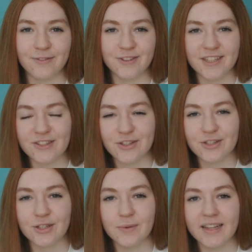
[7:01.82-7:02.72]

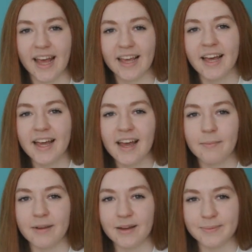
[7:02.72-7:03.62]
teachers who would like
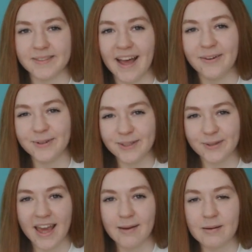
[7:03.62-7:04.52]
be upset when you
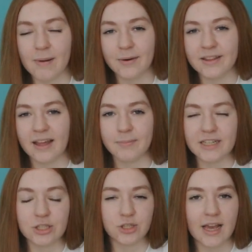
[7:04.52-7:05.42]
came and met with them
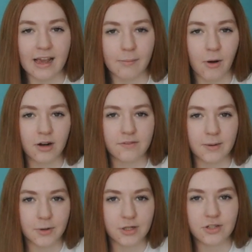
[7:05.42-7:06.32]
because you're taking part of
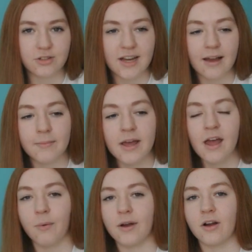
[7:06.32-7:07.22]
their personal time,
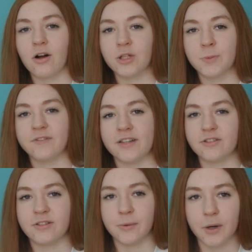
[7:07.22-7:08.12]
where college
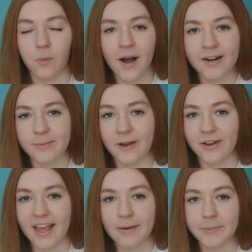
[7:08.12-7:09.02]
professors, they're required to be on
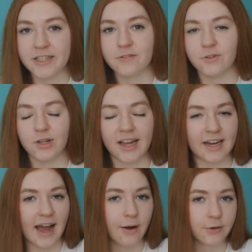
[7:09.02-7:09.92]
campus for like
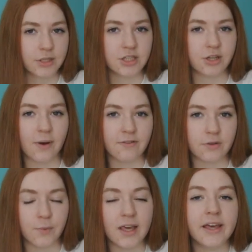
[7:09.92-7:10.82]
an hour or two
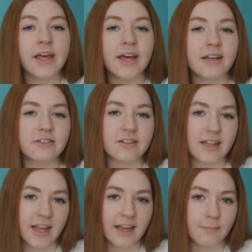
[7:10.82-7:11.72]
every week so
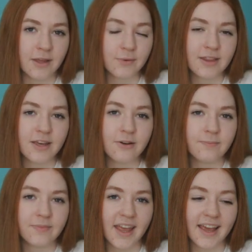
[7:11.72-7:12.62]
that they can meet with you.
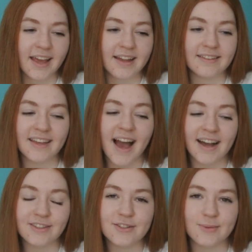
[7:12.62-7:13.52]
And yeah,
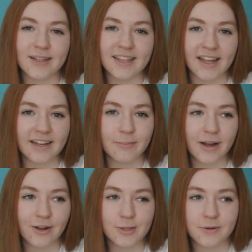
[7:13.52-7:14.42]
I just really like
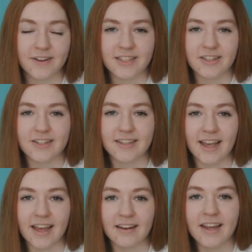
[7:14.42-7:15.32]
my college professors,
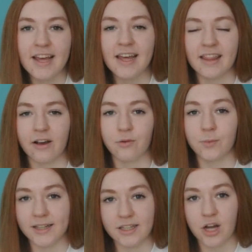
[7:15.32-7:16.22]
and they all
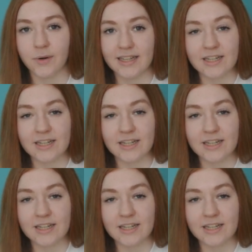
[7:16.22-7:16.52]
really know what